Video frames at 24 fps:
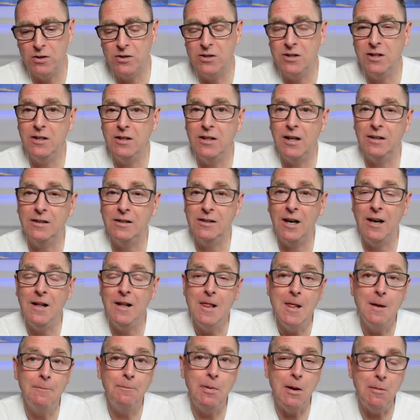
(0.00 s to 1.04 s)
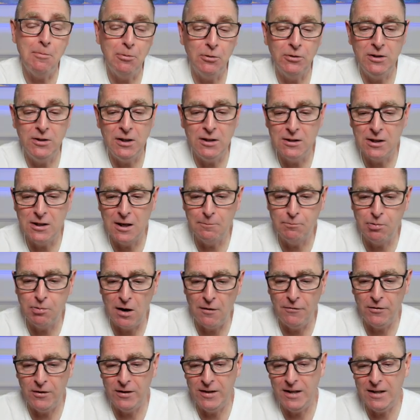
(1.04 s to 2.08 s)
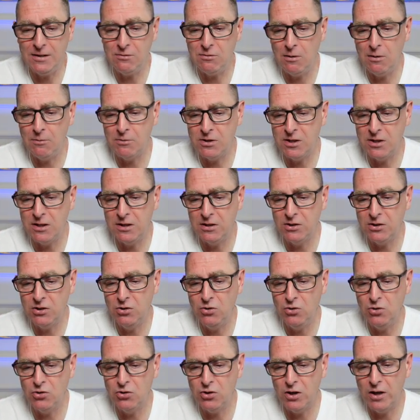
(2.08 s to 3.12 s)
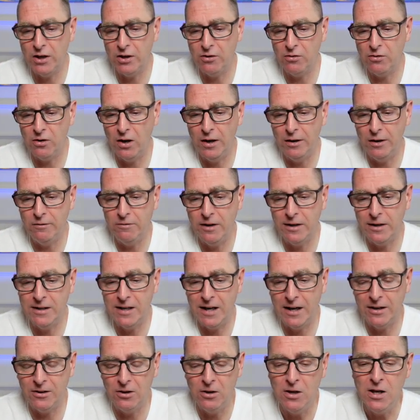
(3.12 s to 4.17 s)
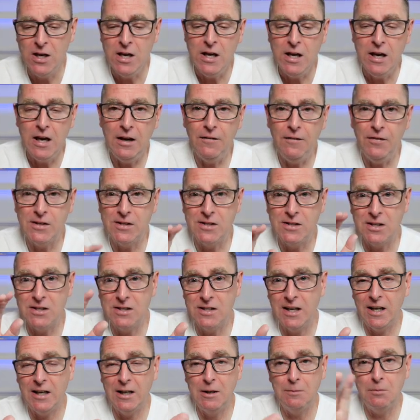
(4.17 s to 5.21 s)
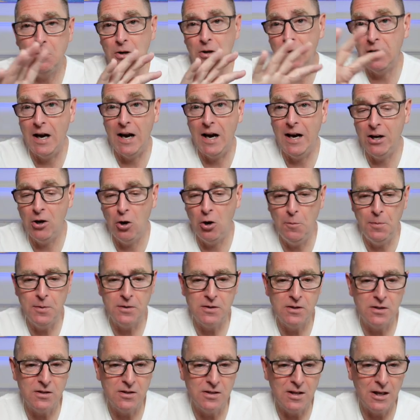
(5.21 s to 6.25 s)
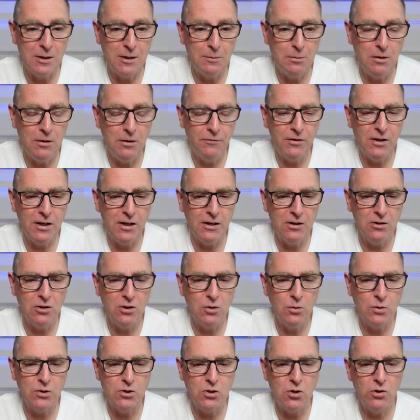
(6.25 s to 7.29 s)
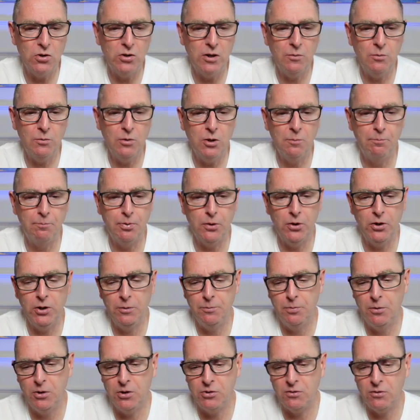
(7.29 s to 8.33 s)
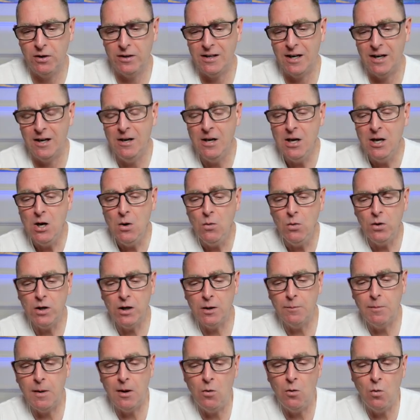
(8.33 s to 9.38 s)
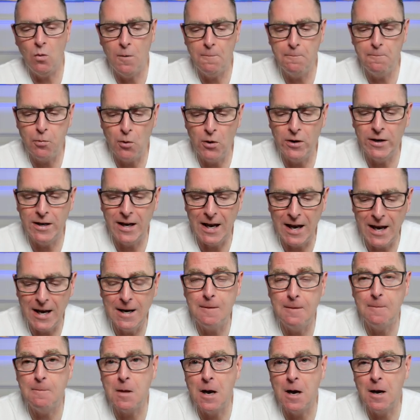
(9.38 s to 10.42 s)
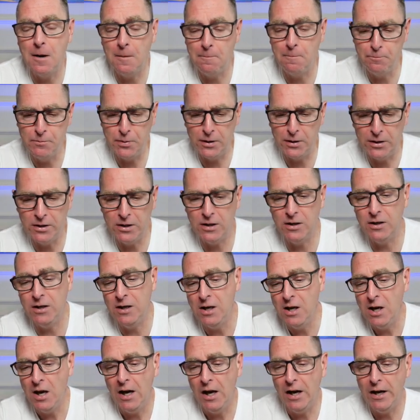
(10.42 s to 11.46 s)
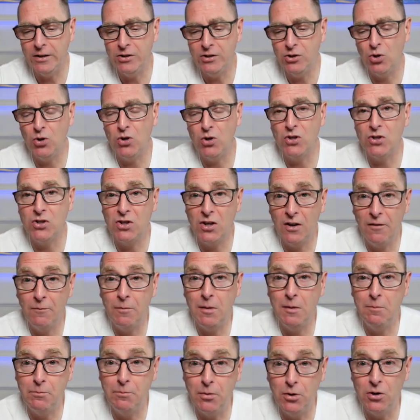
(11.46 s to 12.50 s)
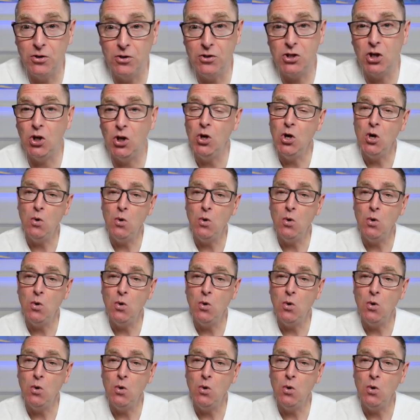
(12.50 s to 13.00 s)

to see that people did take profit, and that's why we're seeing this huge red candle. If it's sustainable, I hope it's sustainable. If you take a look at what's going on with the Bernie Burns right now, we've got about 1.8 billion. Tokens have been burned. So